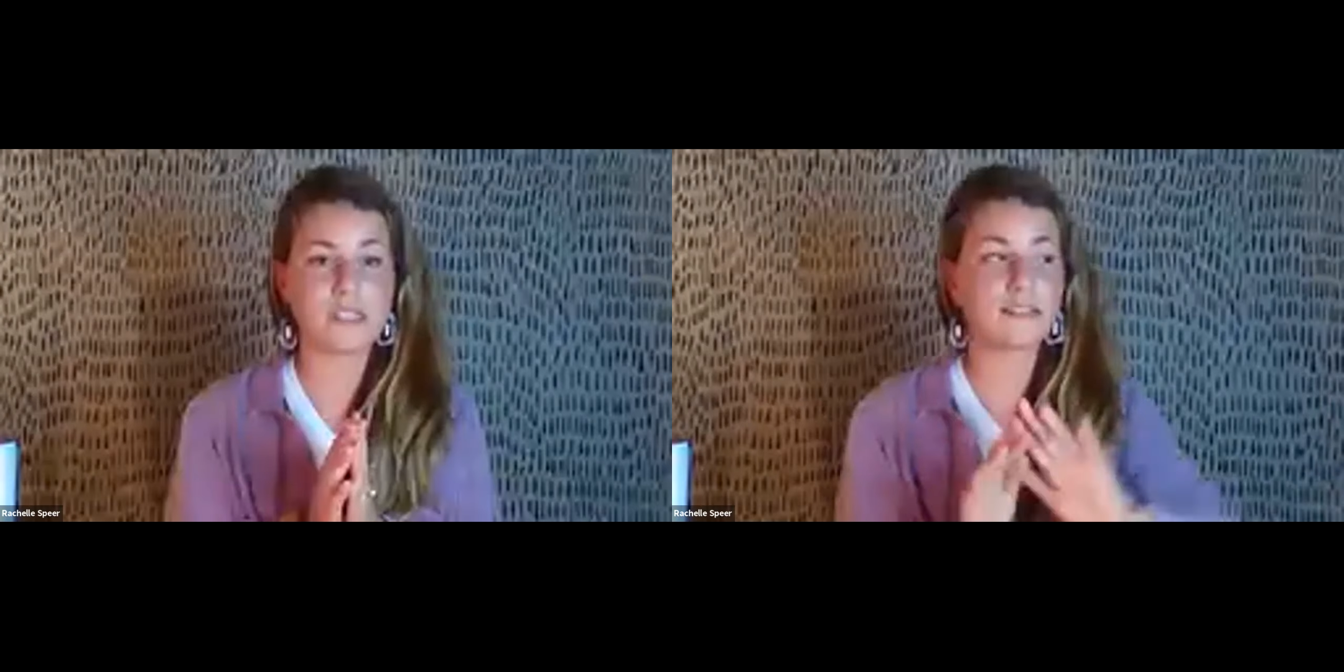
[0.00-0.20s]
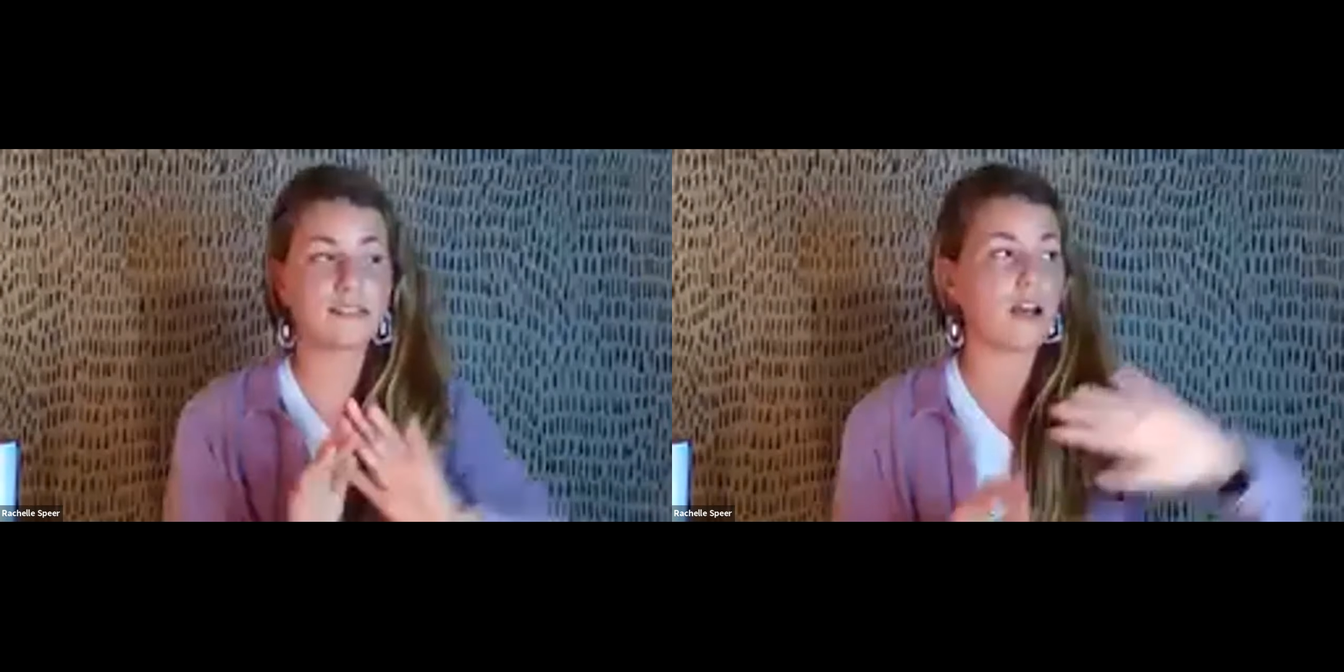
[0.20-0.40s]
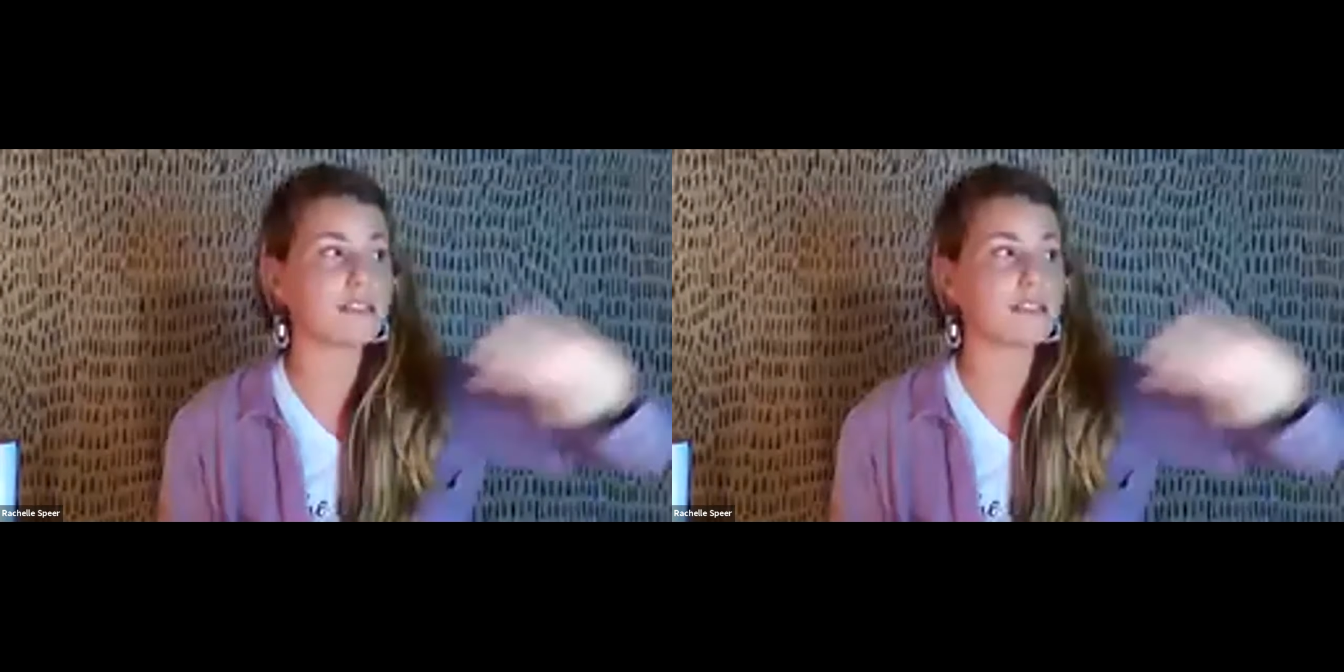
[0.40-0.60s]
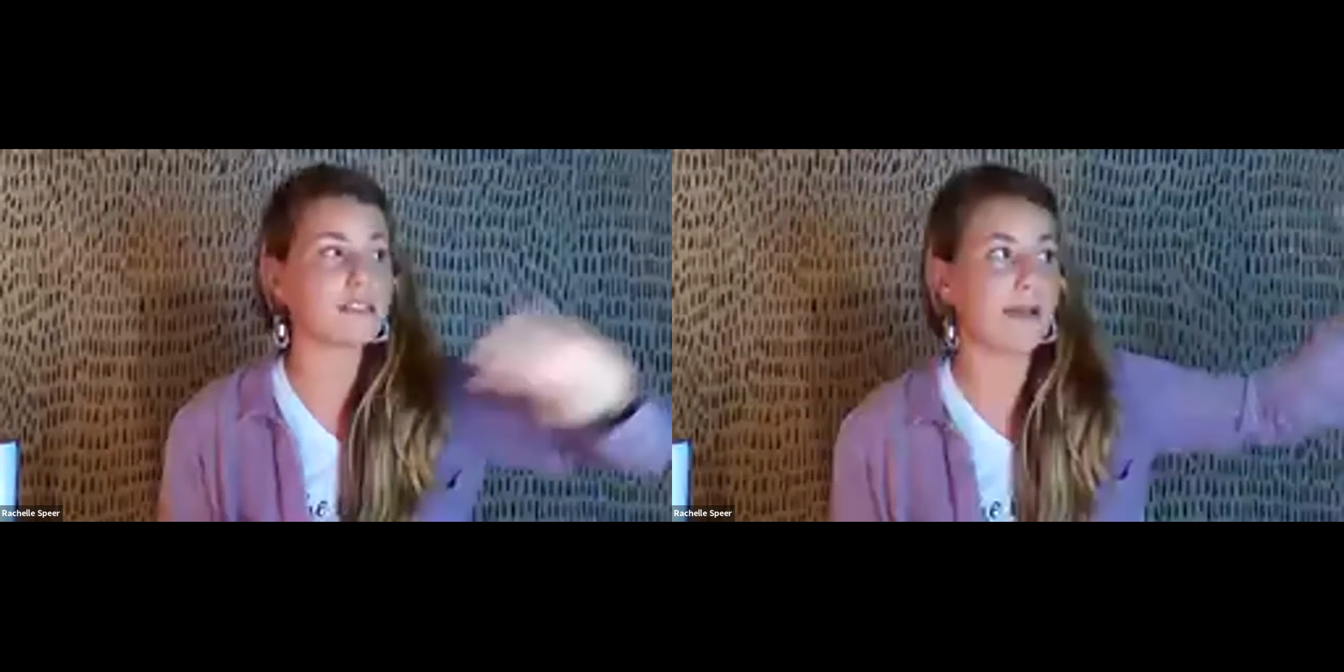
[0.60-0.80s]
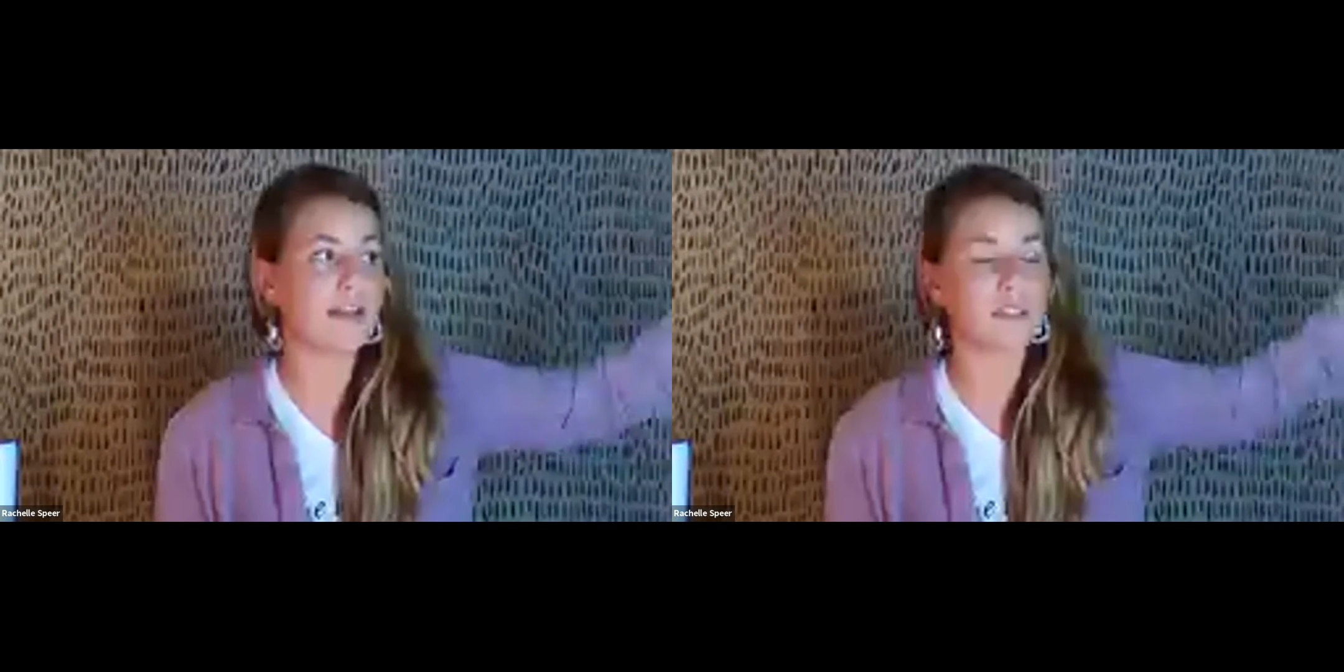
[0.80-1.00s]
TikTok's
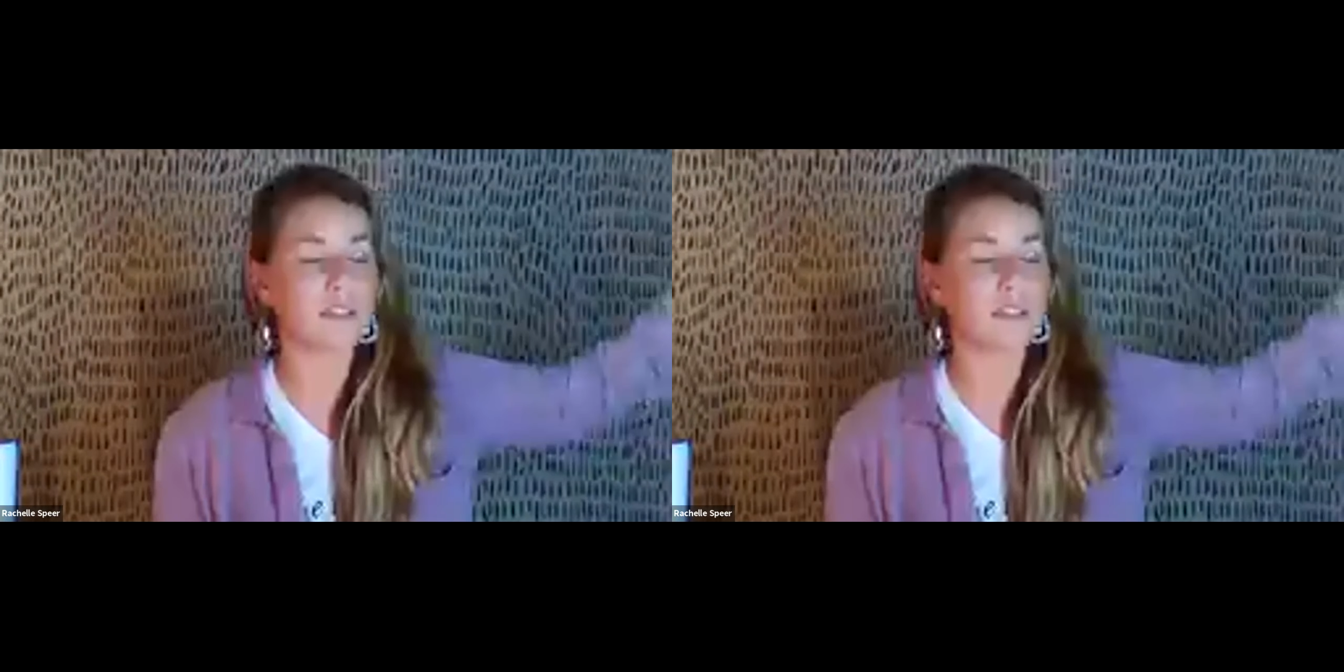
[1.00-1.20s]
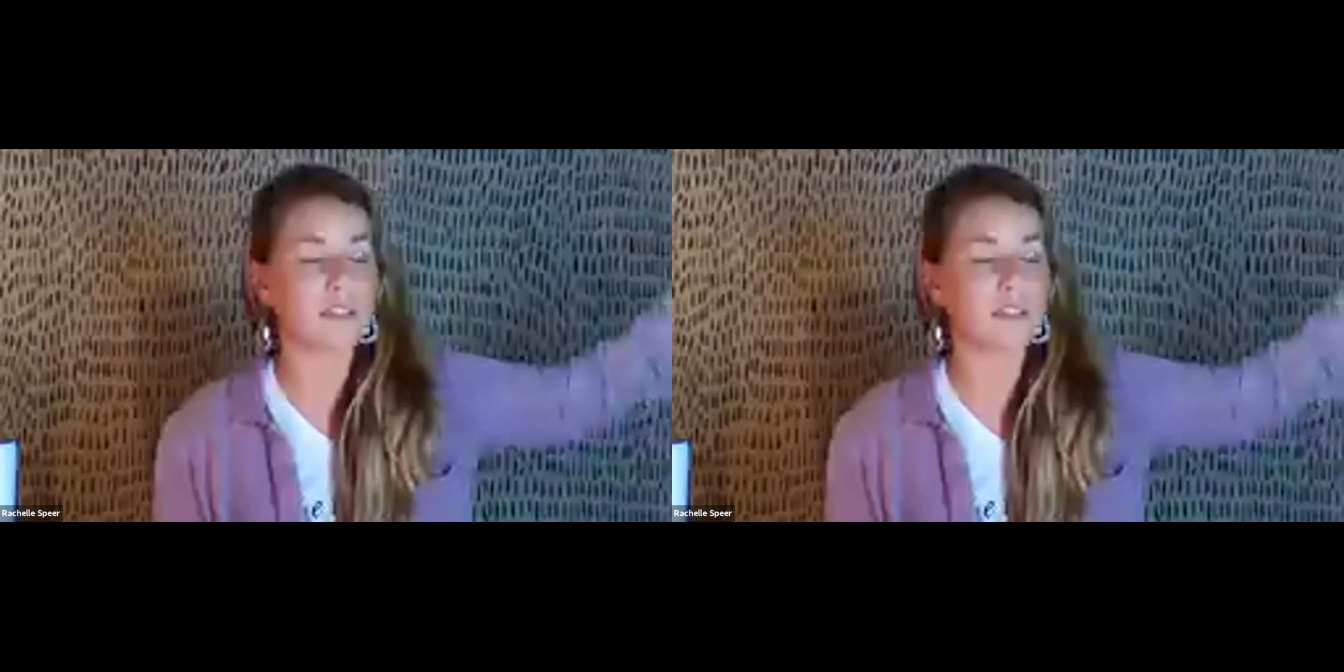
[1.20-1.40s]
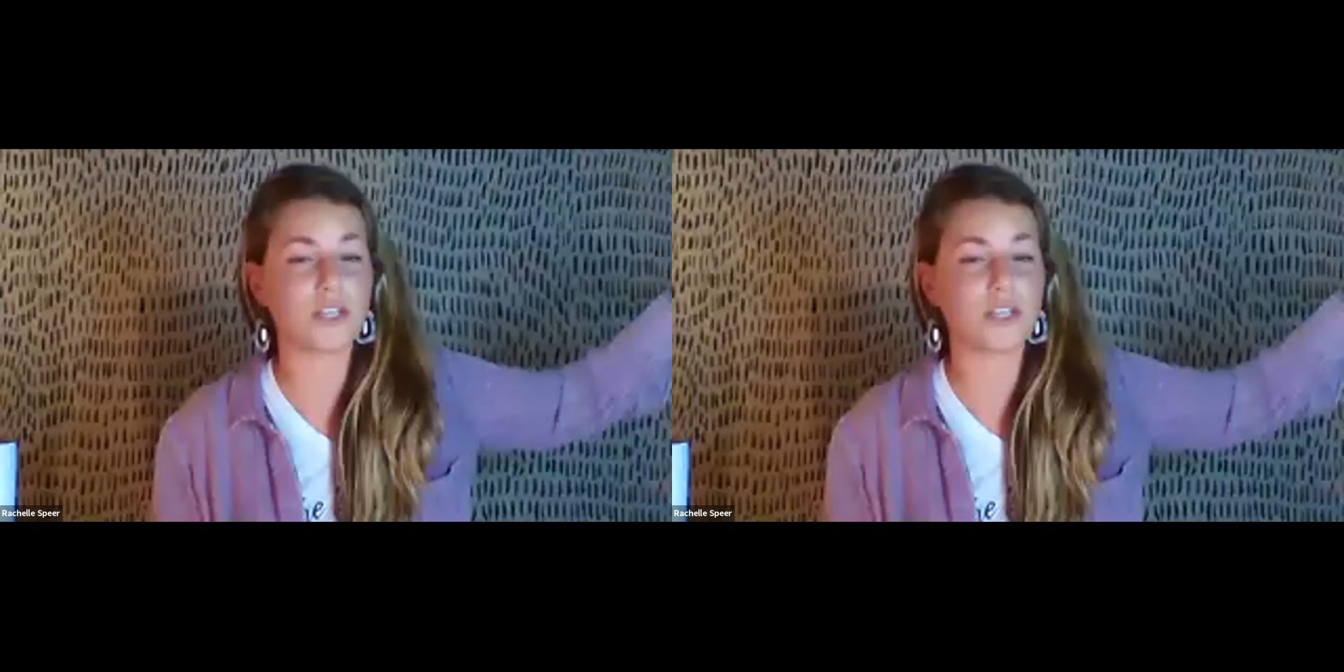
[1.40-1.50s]
about to go away,